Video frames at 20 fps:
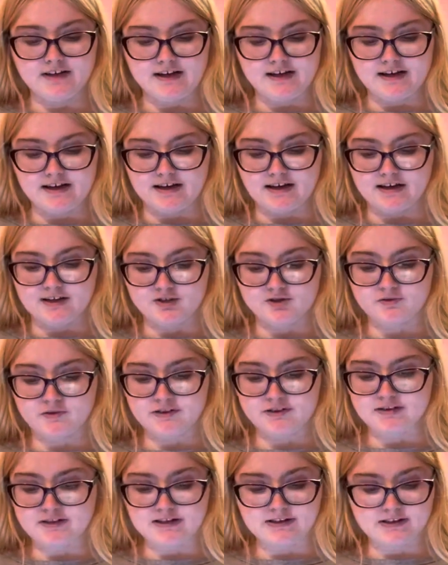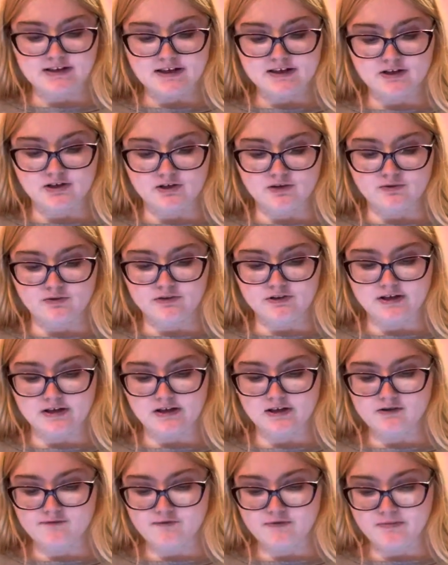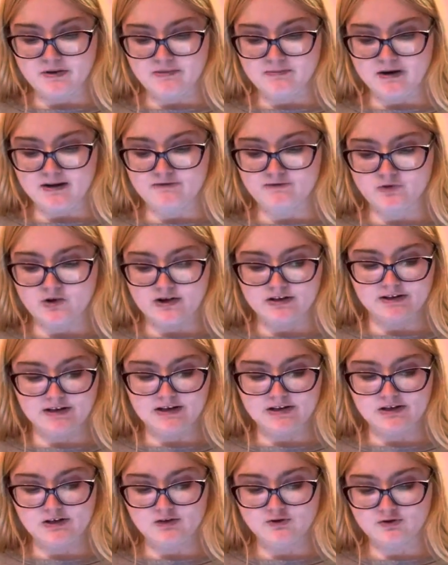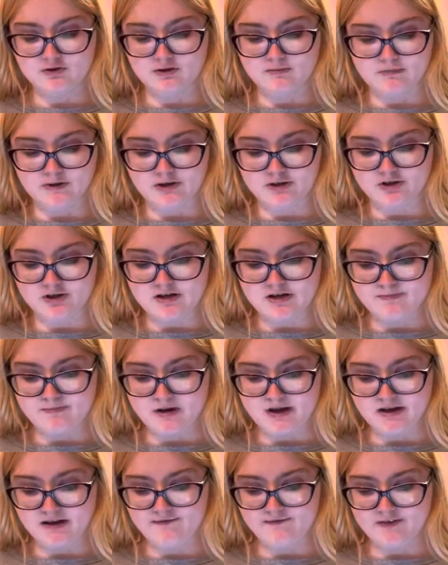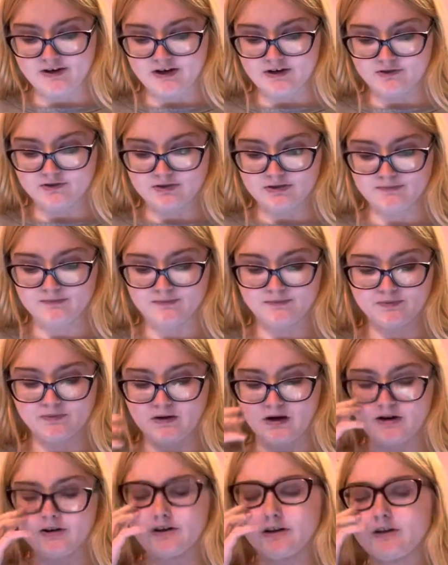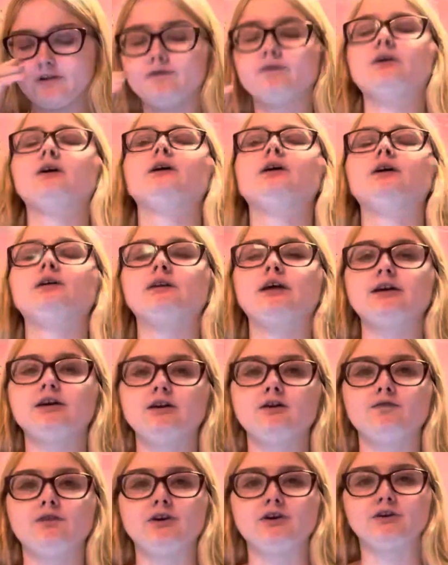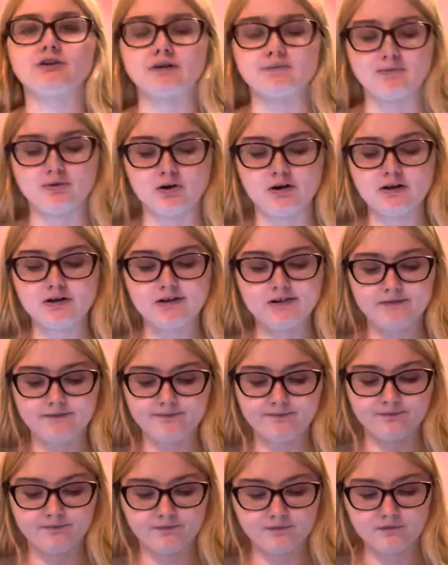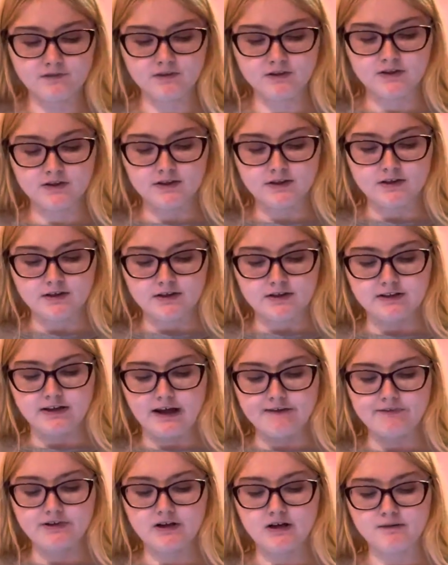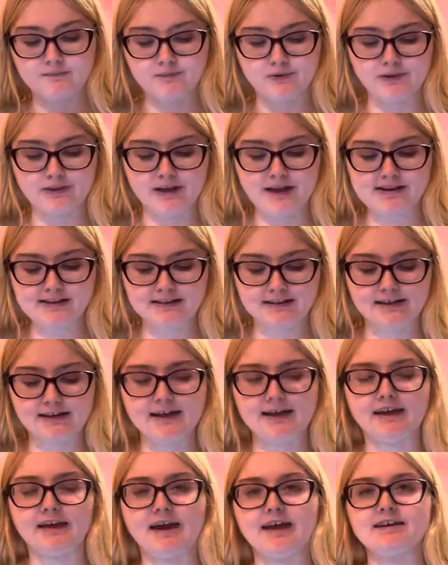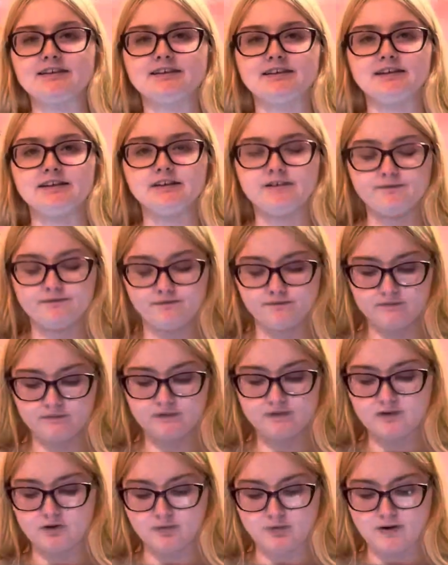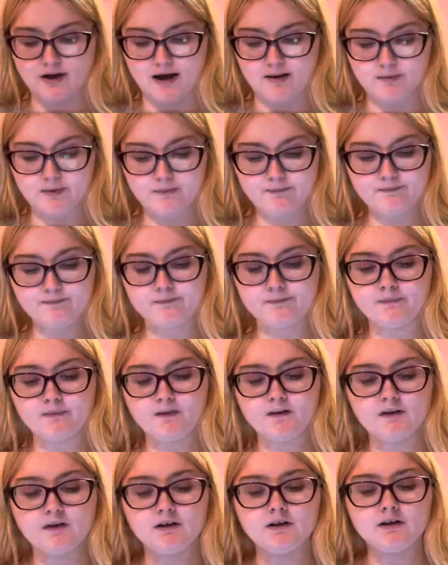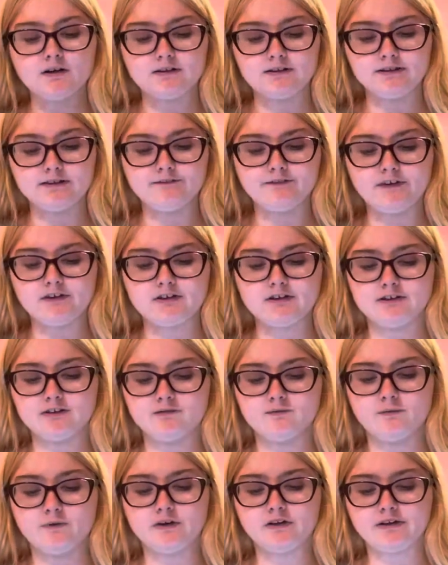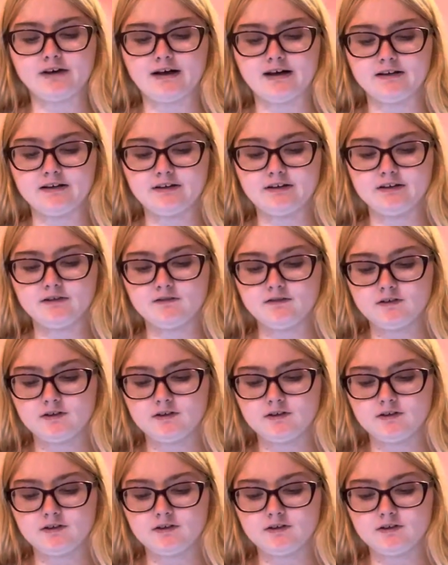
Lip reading: hey Cal, I just want to say thank you. Thank you for being my friend. Thank you so much. Keep making videos. I'm proud of you. Thank you for your support. David Young put, thanks again, Casey. No problem. Dylan Vincent, well, Kelly,